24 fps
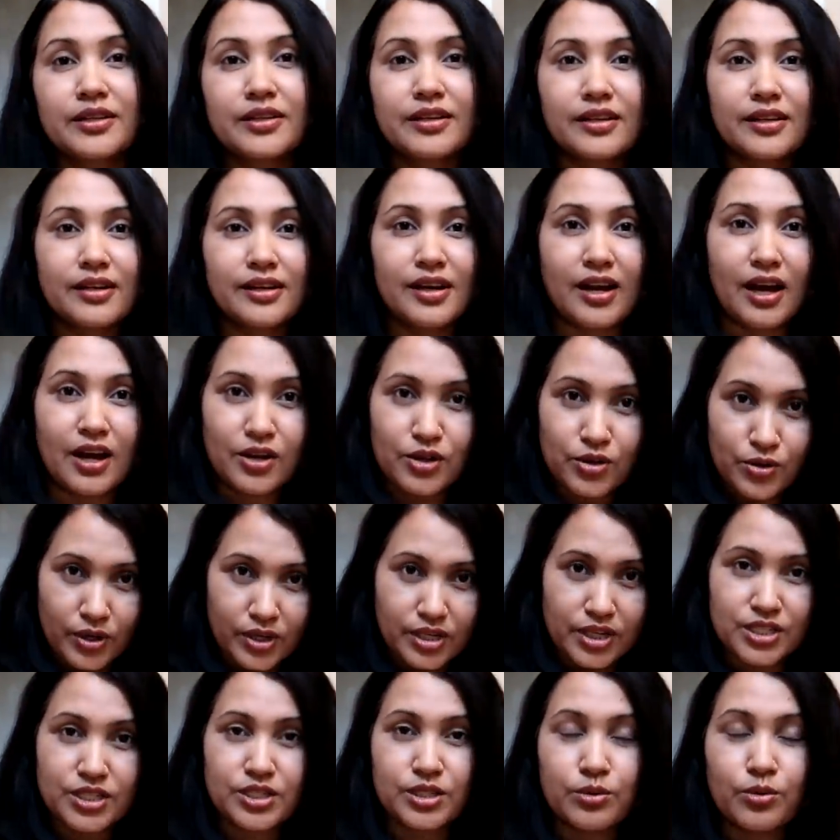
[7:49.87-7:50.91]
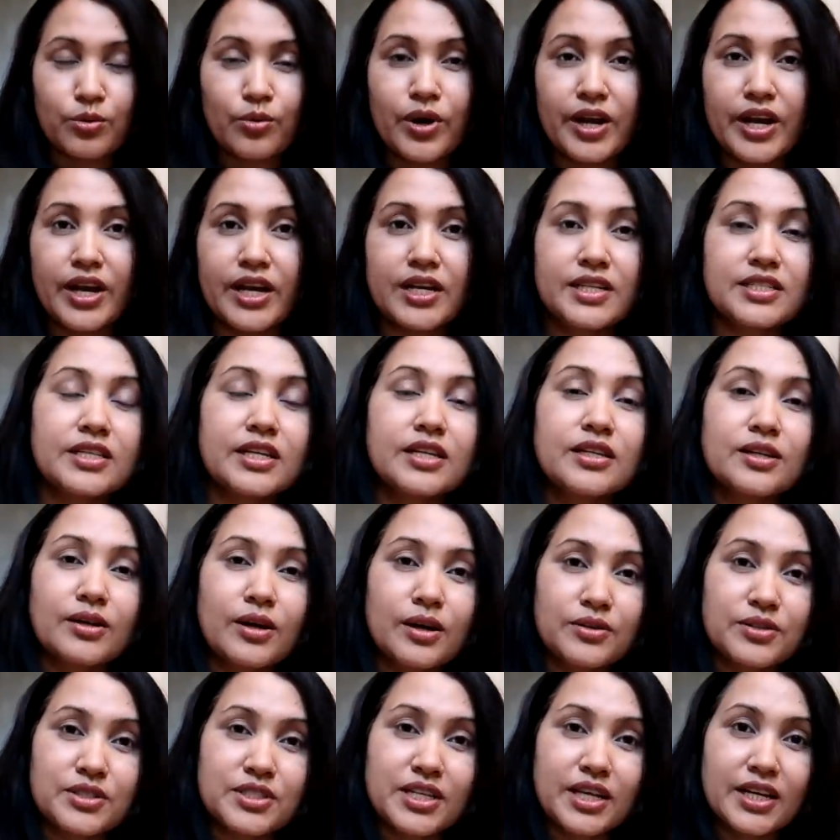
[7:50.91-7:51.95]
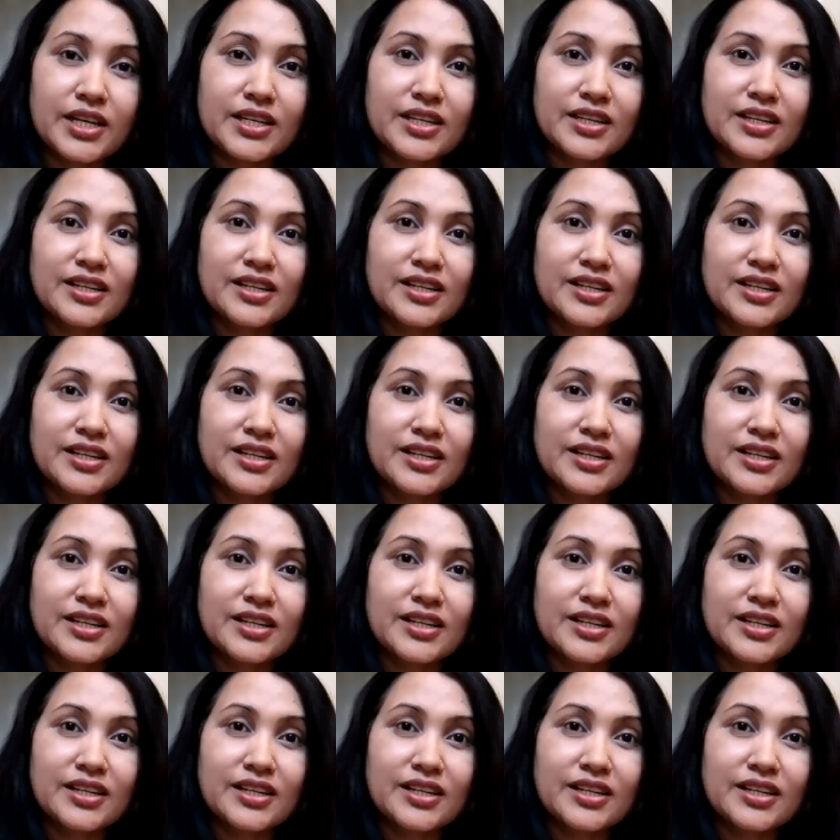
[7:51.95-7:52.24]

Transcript: So if now I... you understand why I send you outside?